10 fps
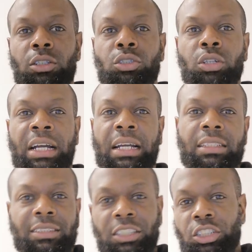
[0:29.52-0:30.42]

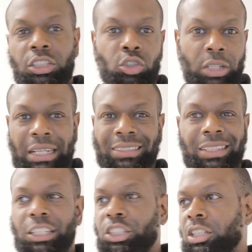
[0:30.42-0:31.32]

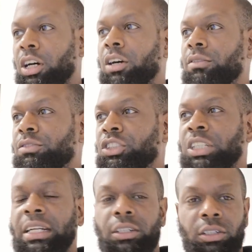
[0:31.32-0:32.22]
translation of
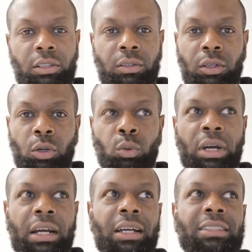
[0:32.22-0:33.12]
gender,
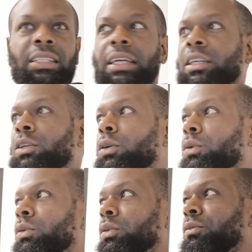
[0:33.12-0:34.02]
where it's like, you
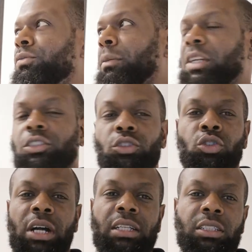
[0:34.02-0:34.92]
know, feminists are
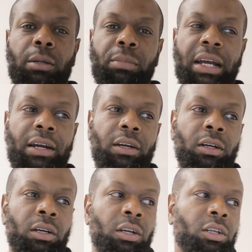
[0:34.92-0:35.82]
trying to compare,
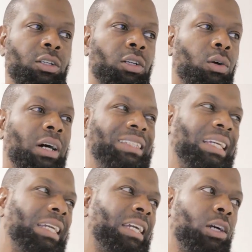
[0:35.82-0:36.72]
you know, a
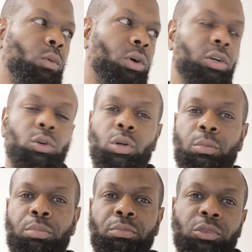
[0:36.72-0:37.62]
daycare worker
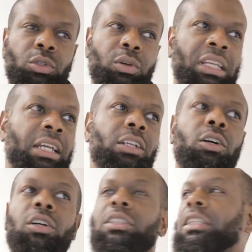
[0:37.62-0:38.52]
or, you know, a
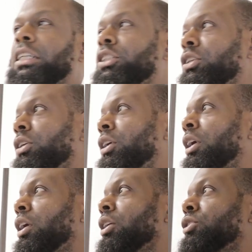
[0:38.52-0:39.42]
kindergarten teacher
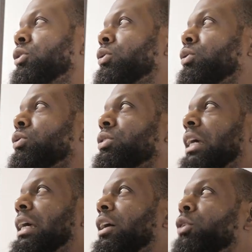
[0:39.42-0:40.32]
to,
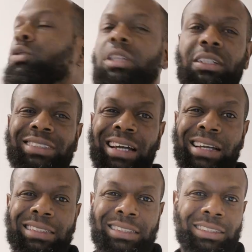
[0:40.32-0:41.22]
say, a nuclear
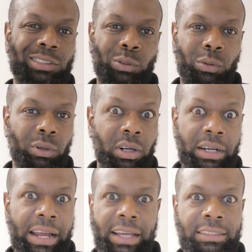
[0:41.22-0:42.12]
scientist or a
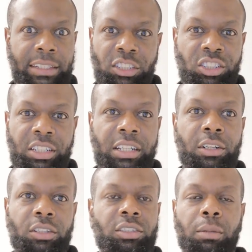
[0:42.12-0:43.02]
NASA
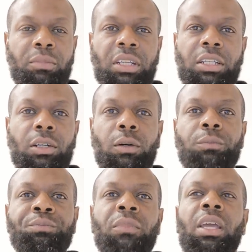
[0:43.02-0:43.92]
engineer or something. You know,
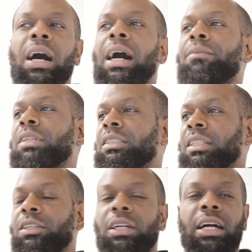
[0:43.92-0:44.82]

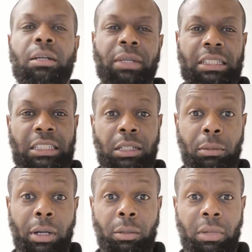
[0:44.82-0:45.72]
obviously they're not going to make the same
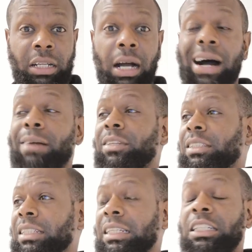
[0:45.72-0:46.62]
amount of money.
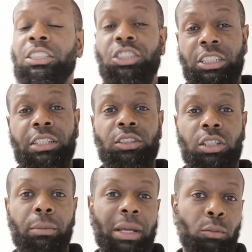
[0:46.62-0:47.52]
Obviously the engineer is
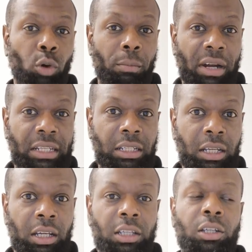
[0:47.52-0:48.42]
going to make more money.
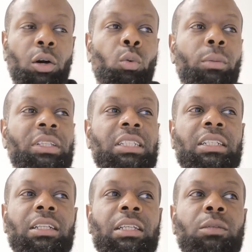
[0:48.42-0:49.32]
You know, women
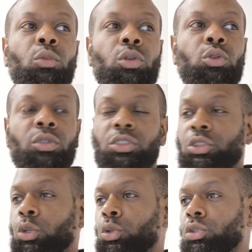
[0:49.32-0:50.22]
tend to lean more towards the
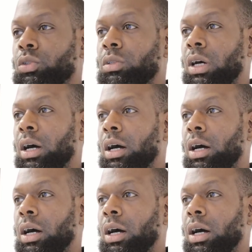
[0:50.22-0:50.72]
social